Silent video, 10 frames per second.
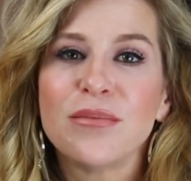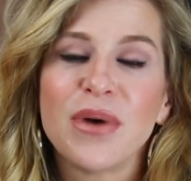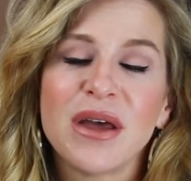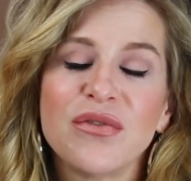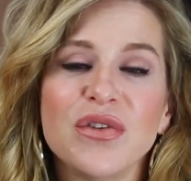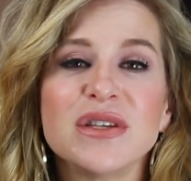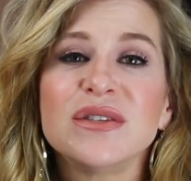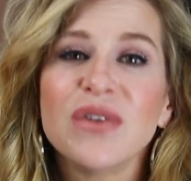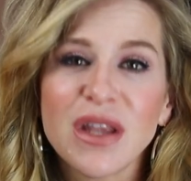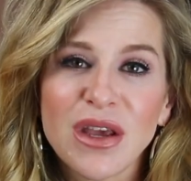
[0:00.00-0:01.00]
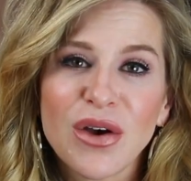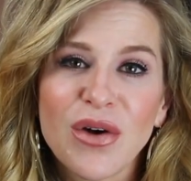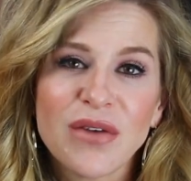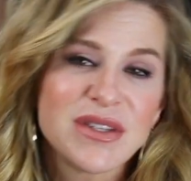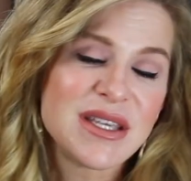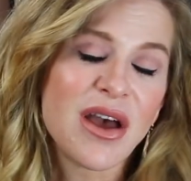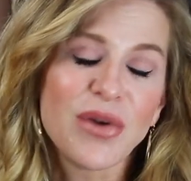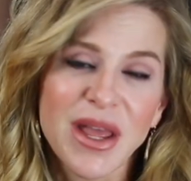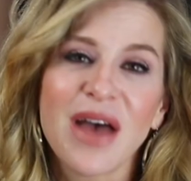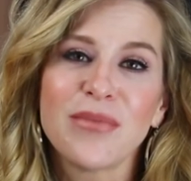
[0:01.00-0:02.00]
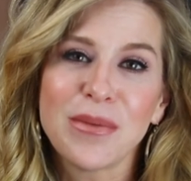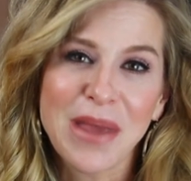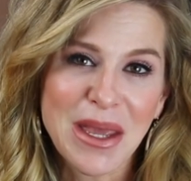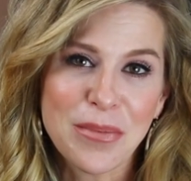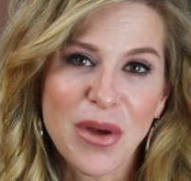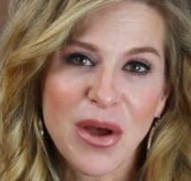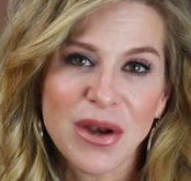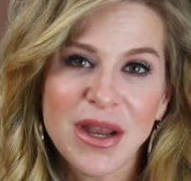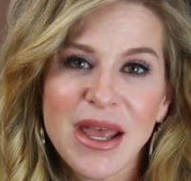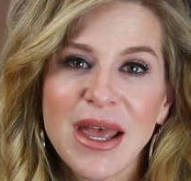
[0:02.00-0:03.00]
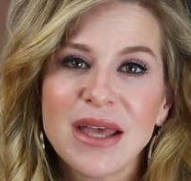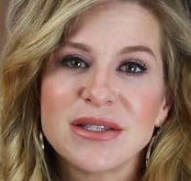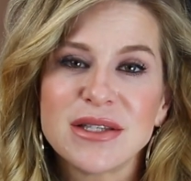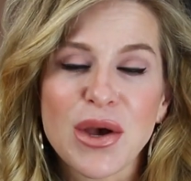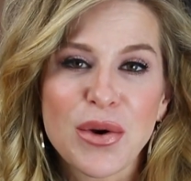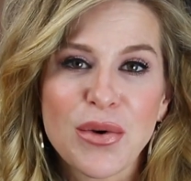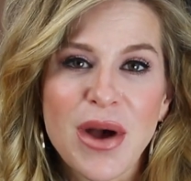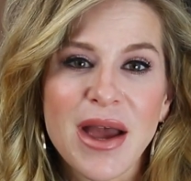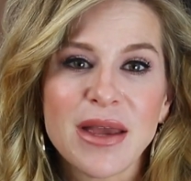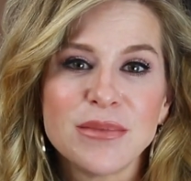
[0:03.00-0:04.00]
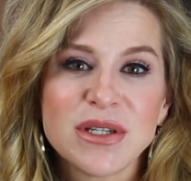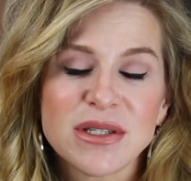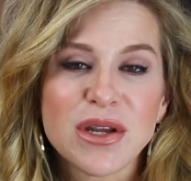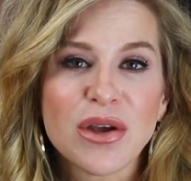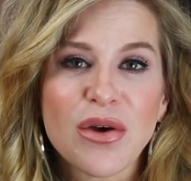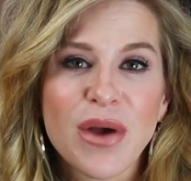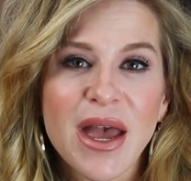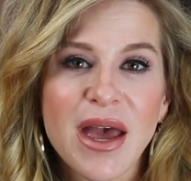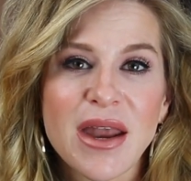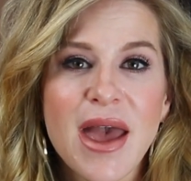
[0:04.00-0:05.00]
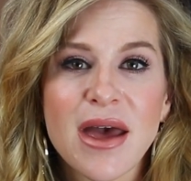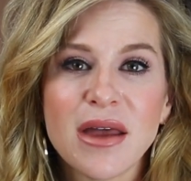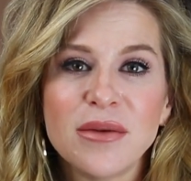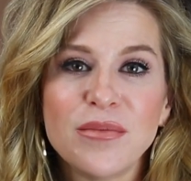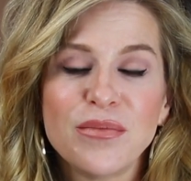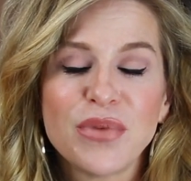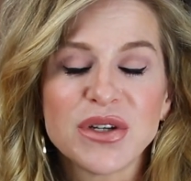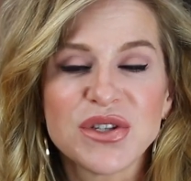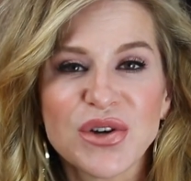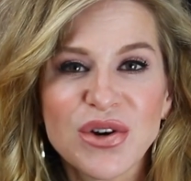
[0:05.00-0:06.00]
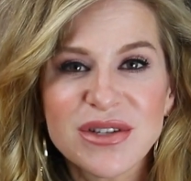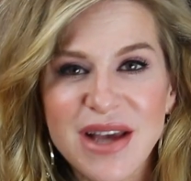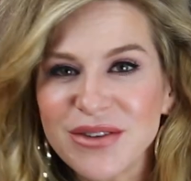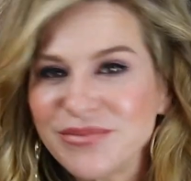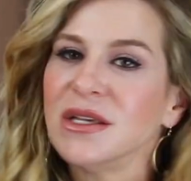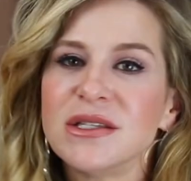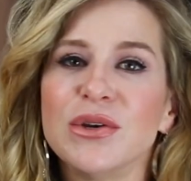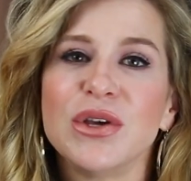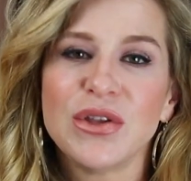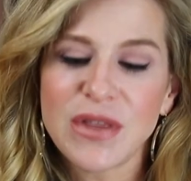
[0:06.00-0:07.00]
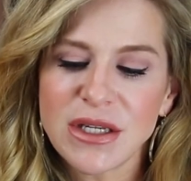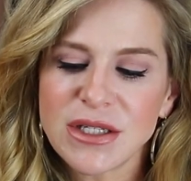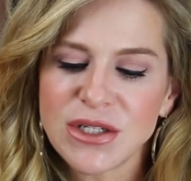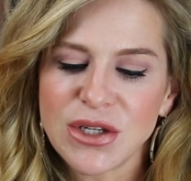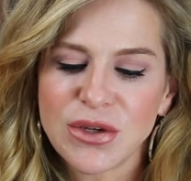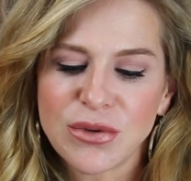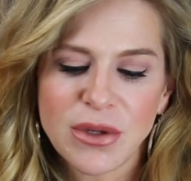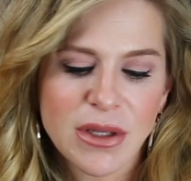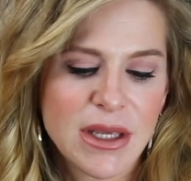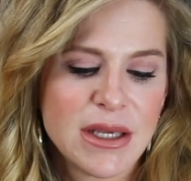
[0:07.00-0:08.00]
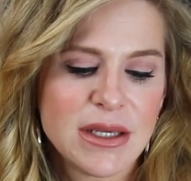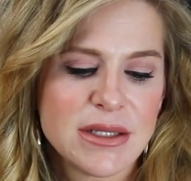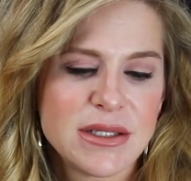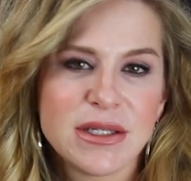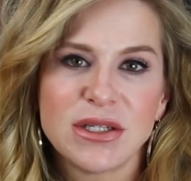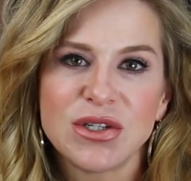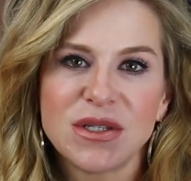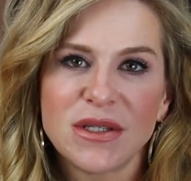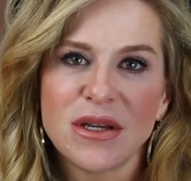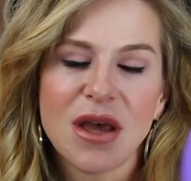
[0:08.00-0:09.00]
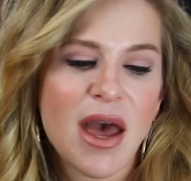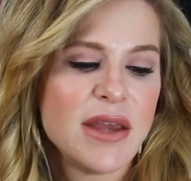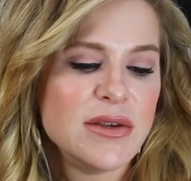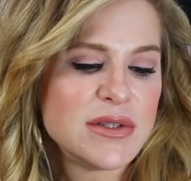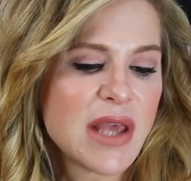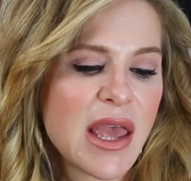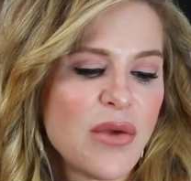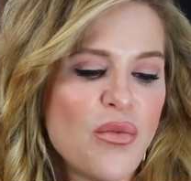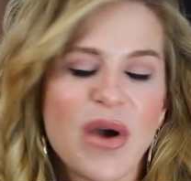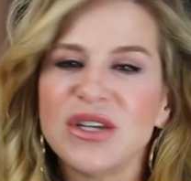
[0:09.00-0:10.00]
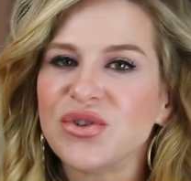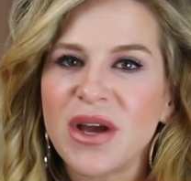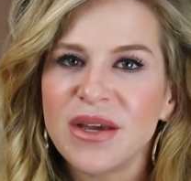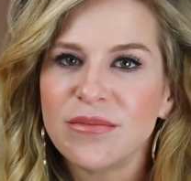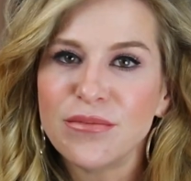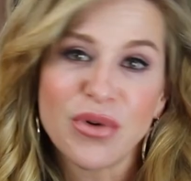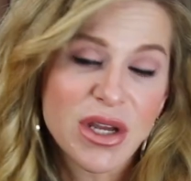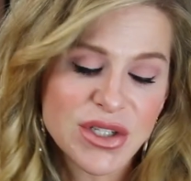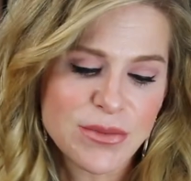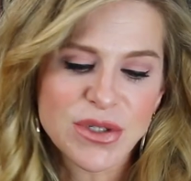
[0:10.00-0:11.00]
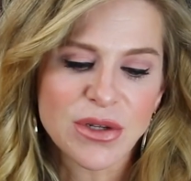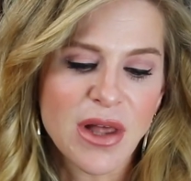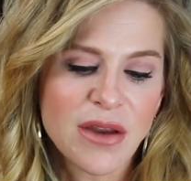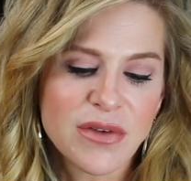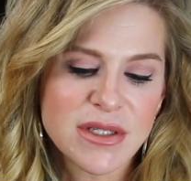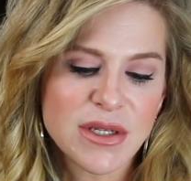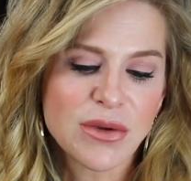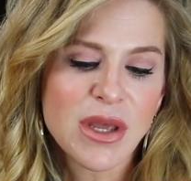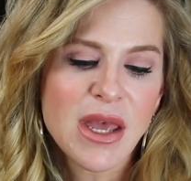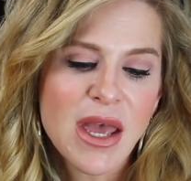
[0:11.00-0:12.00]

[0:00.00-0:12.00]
But for this video, obviously I already have my makeup on, so I am just going to go ahead and brush the curls out. So a good thing to do is to just, I use a wet dry brush, I'm sure a lot of us do.